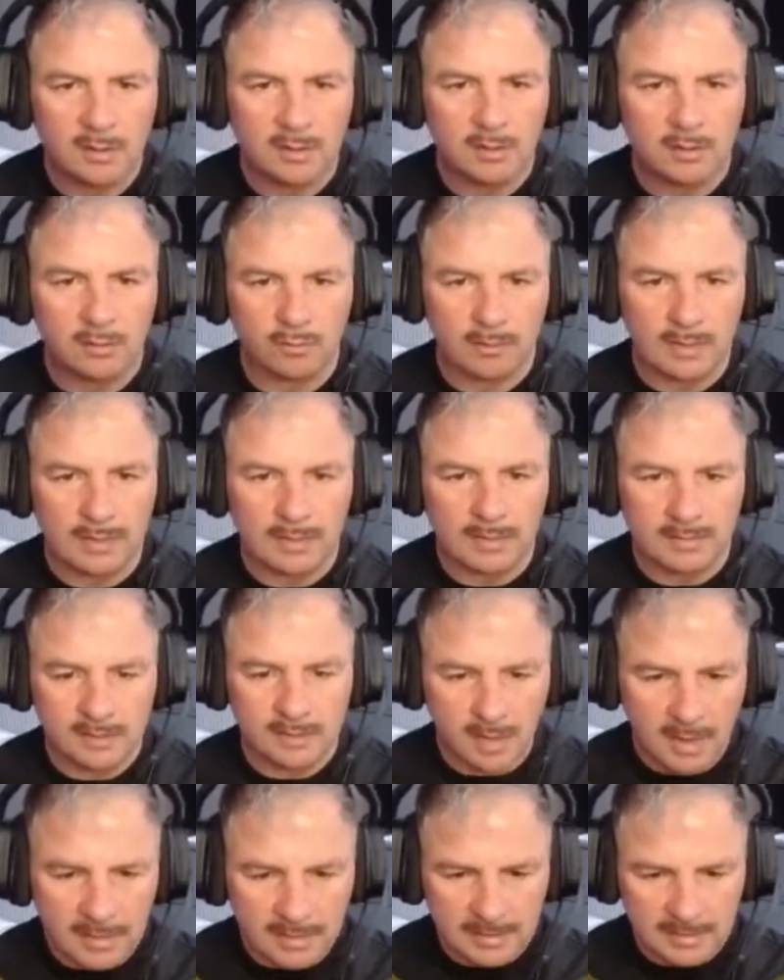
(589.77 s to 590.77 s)
green
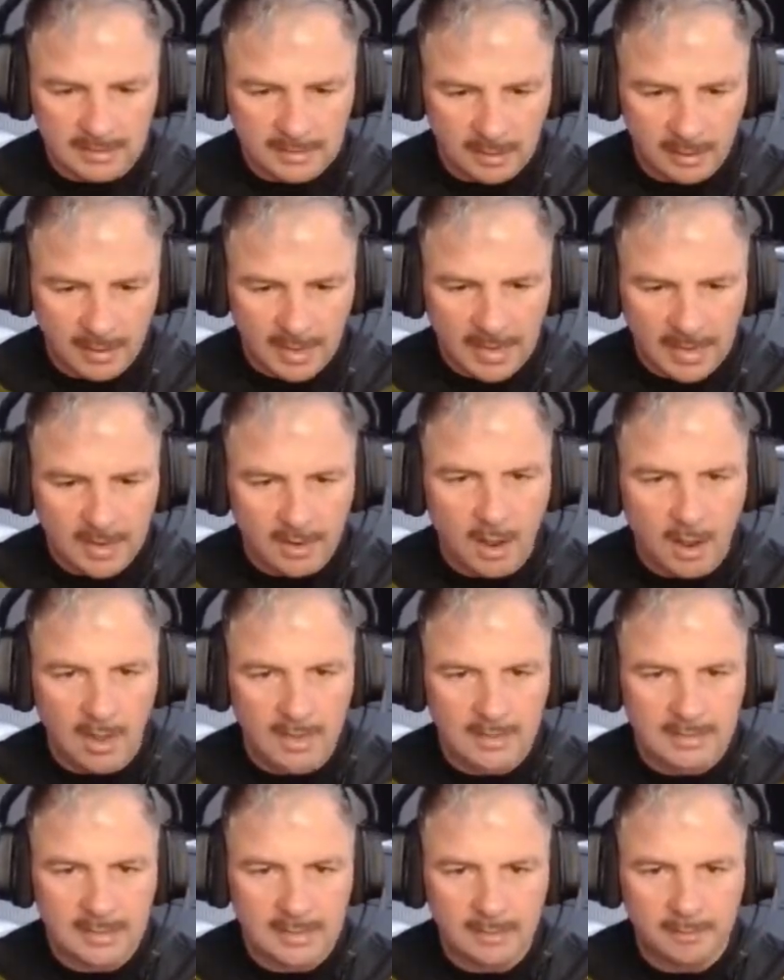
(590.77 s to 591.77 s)
science. Now, I had an
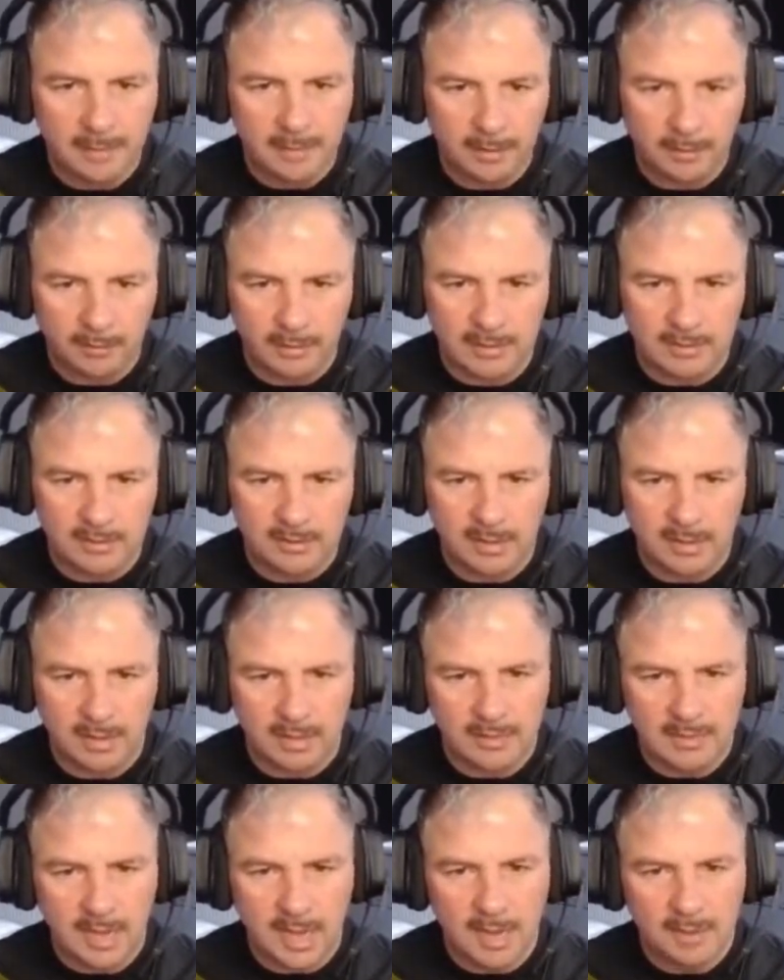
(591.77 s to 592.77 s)
idea about green
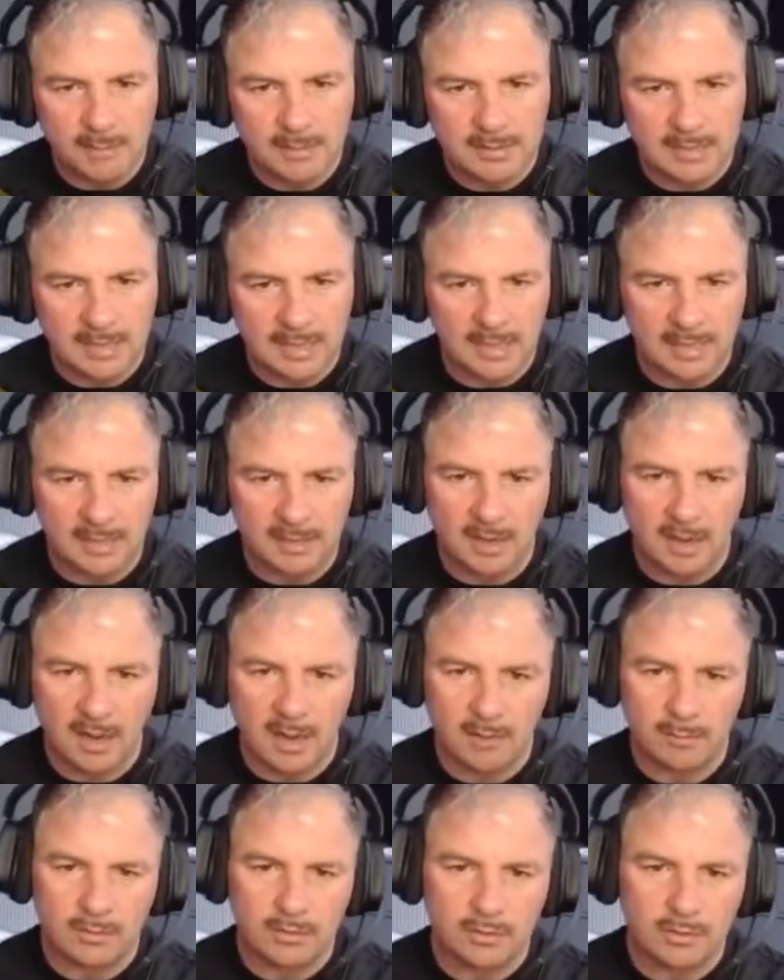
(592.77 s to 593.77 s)
science. I was thinking
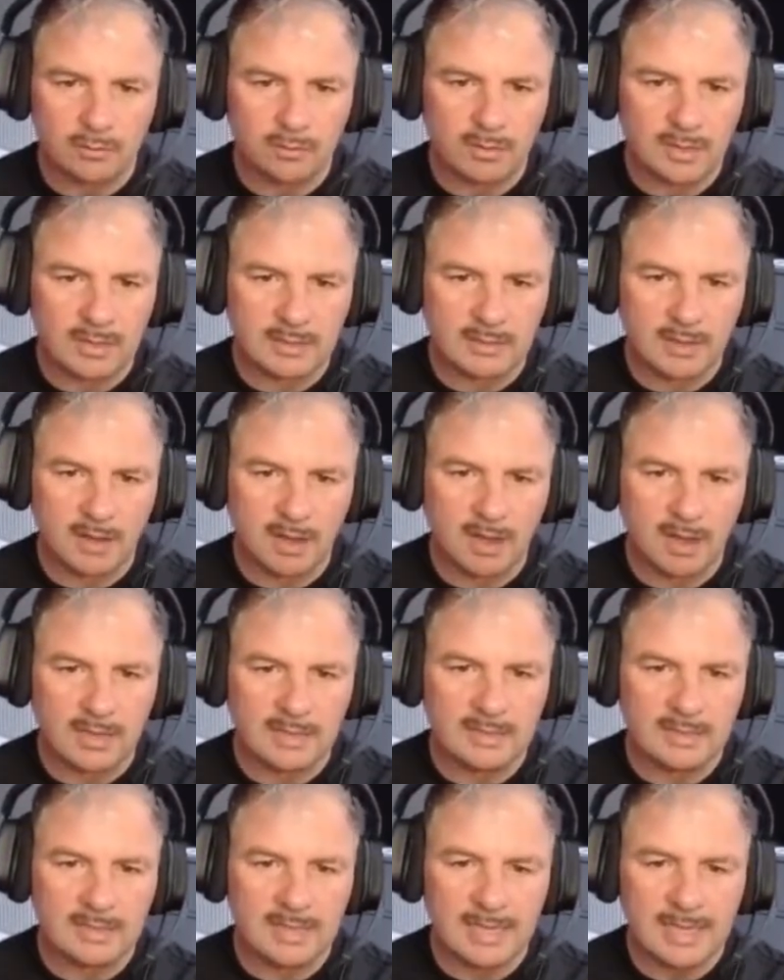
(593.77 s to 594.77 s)
I would do these
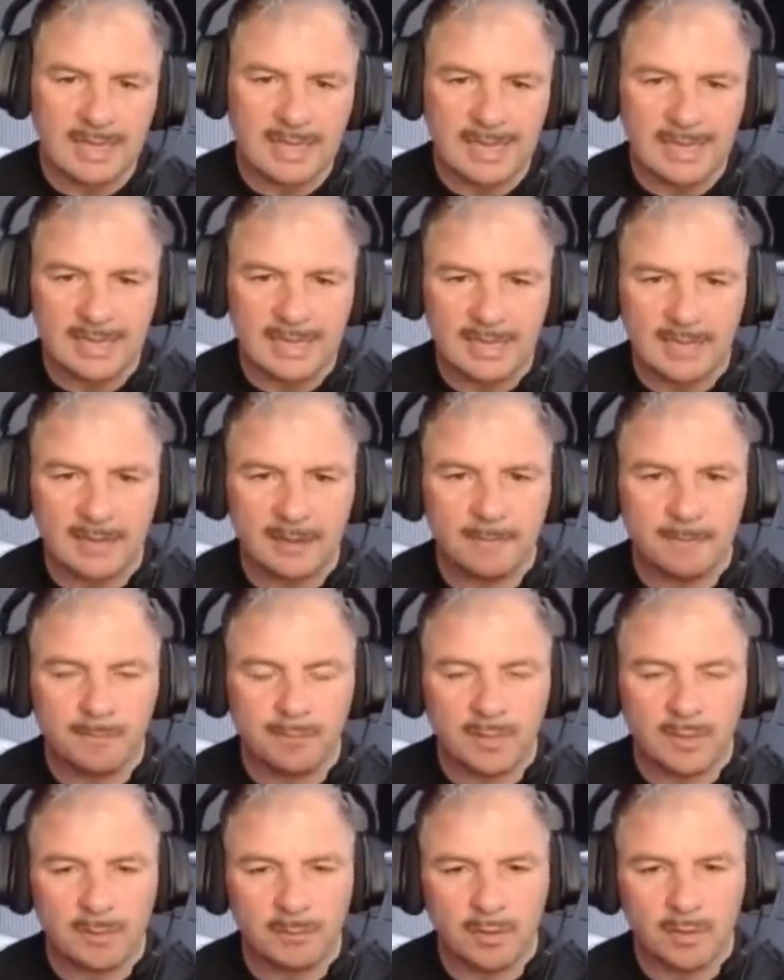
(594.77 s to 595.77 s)
guys here
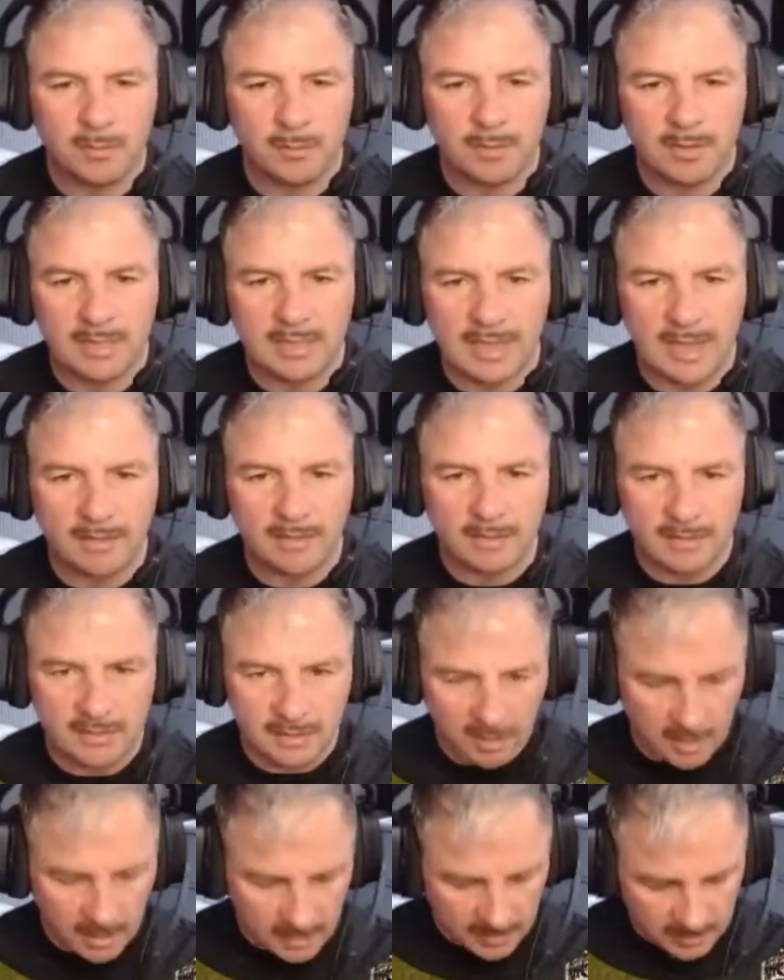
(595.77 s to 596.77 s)
and put them on the other
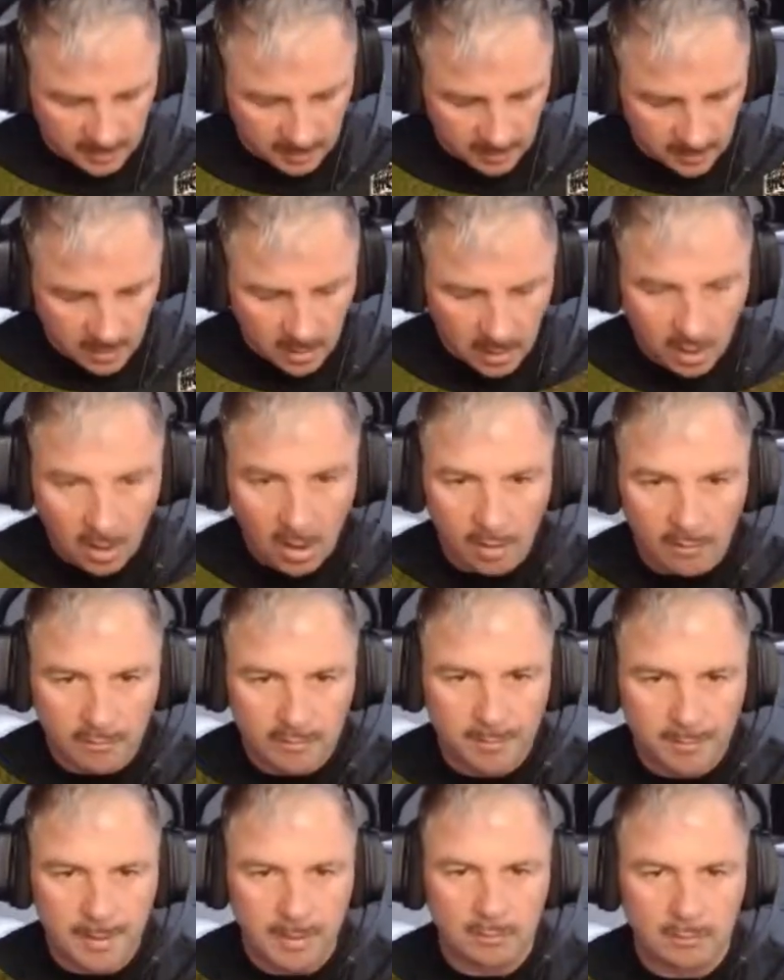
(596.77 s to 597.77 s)
side of
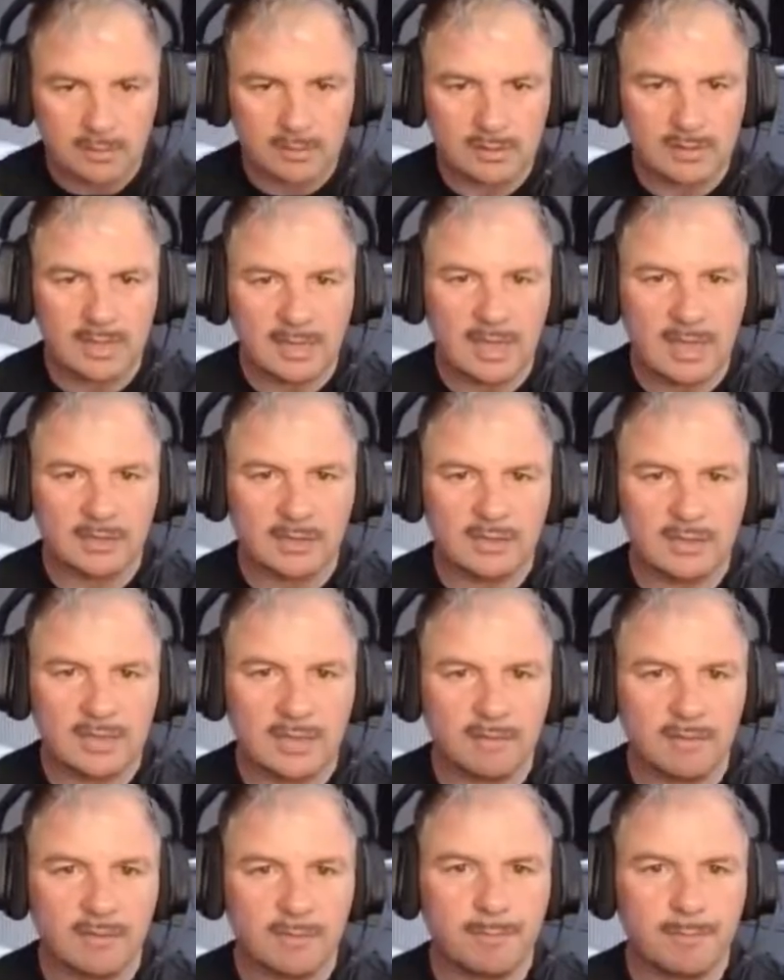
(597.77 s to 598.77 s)
the belt and just
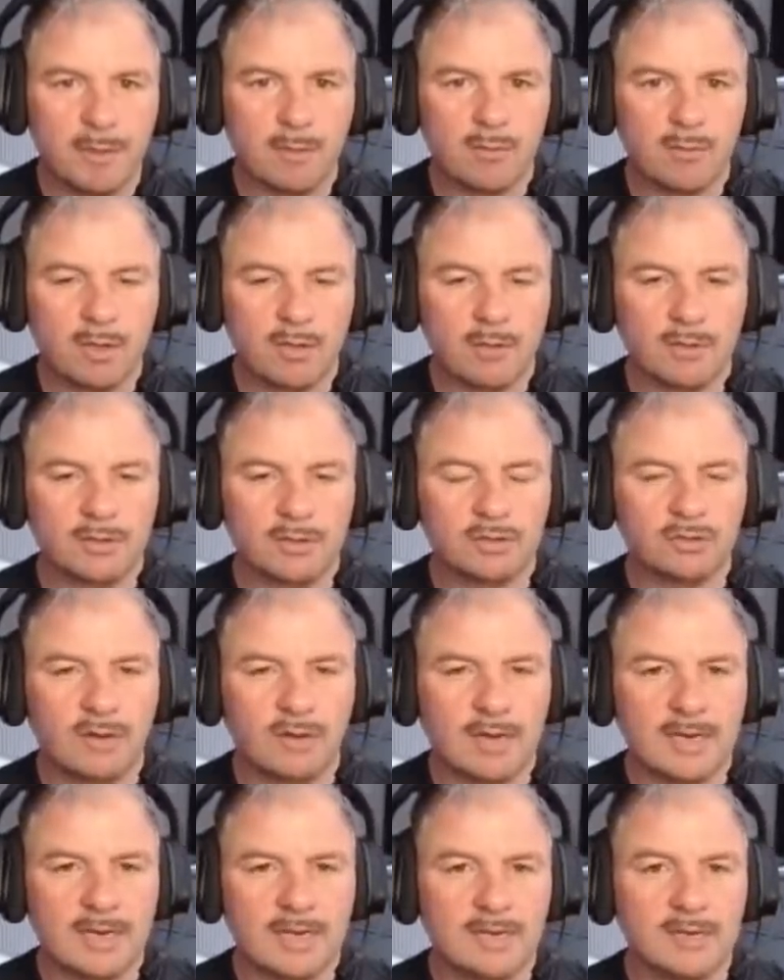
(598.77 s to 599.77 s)
have the belt going
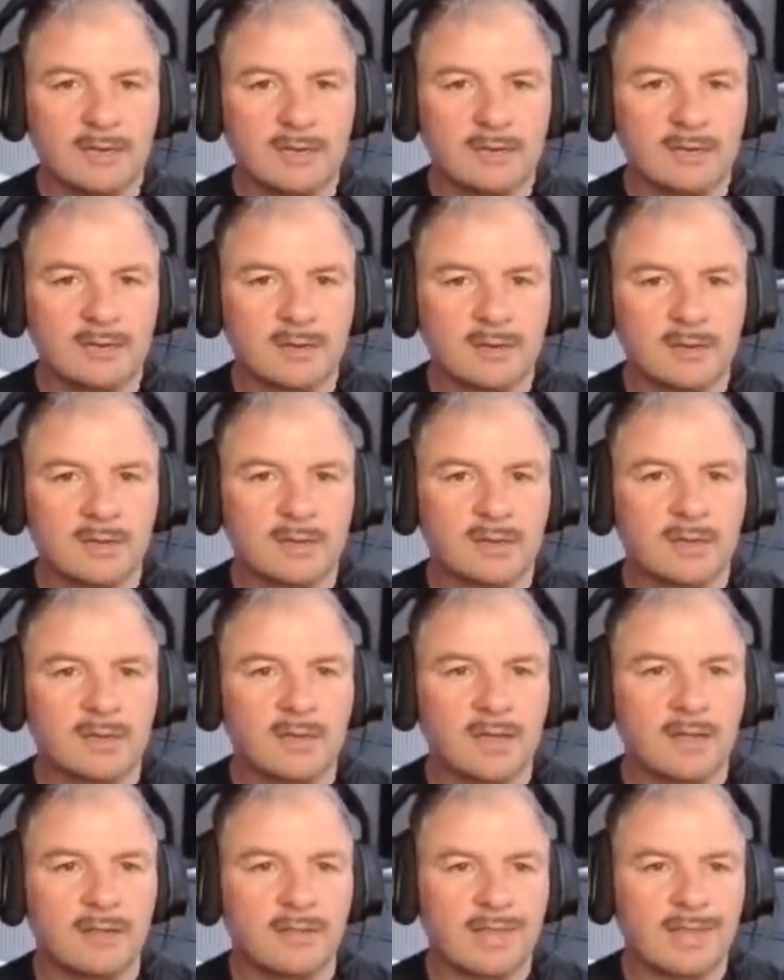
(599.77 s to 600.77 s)
straight in
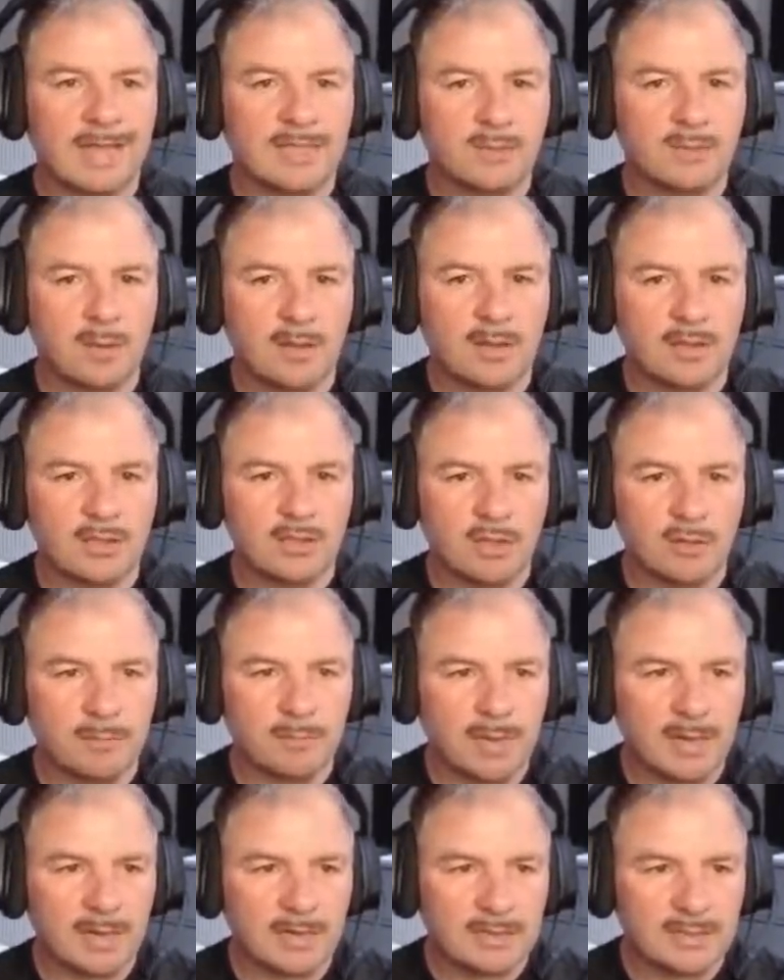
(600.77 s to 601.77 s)
and that's why there's no
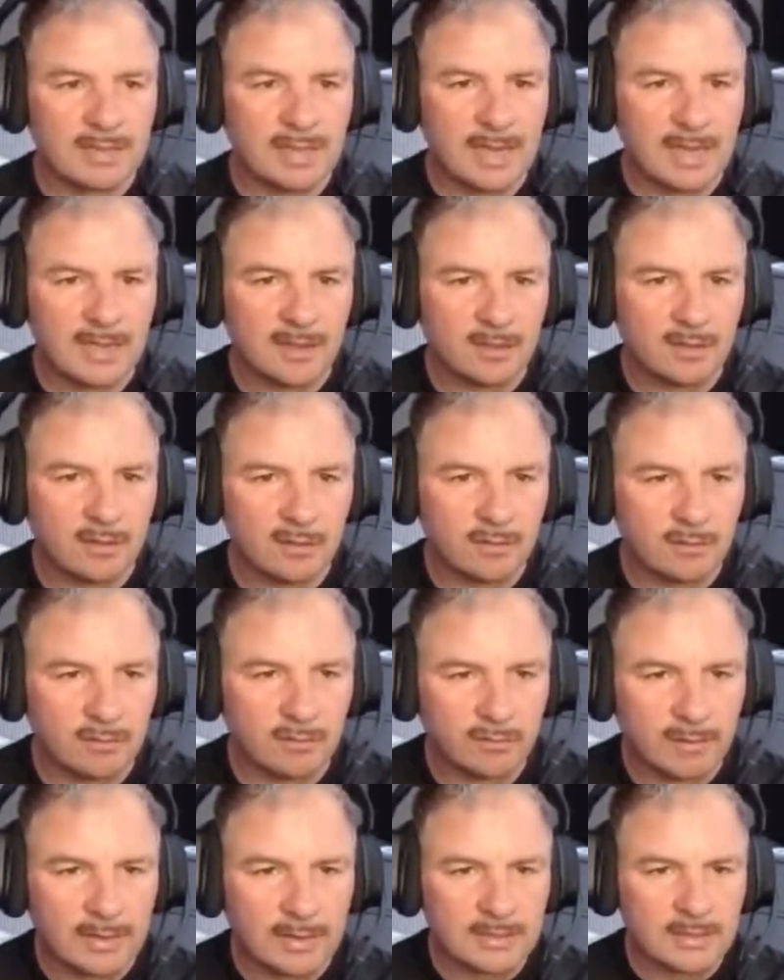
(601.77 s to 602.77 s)
balancer and
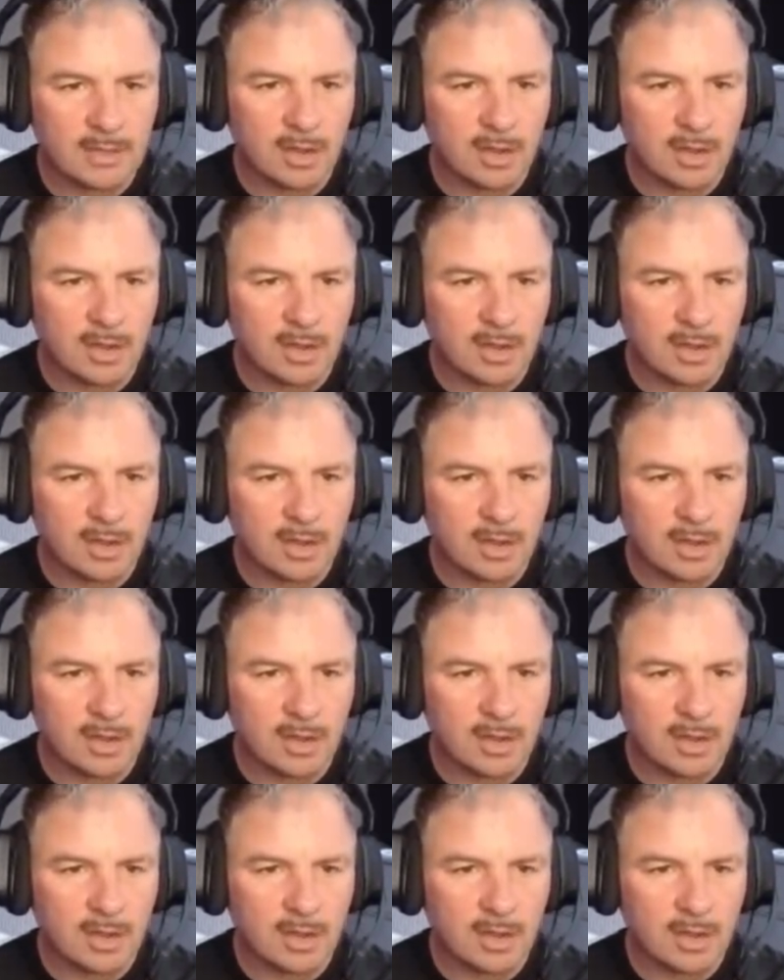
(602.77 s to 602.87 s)
the reds